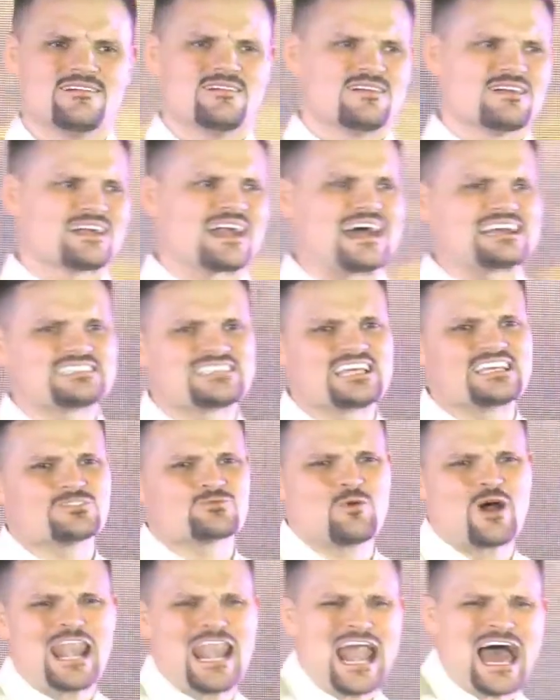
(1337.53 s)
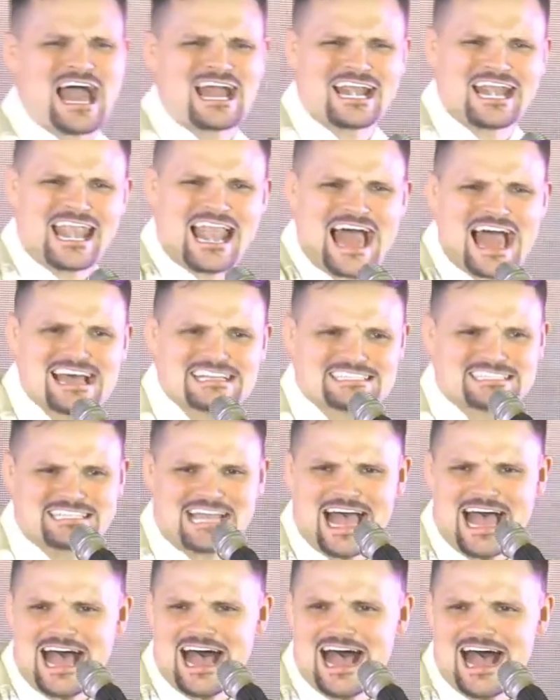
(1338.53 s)
God says, Walang
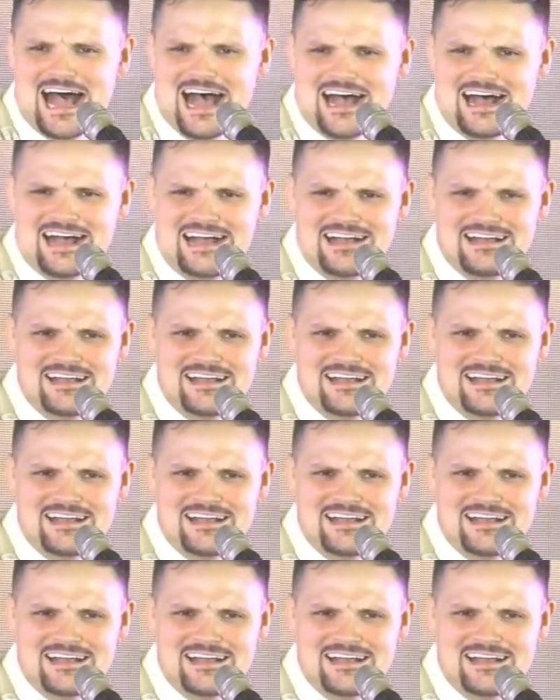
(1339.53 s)
lasa.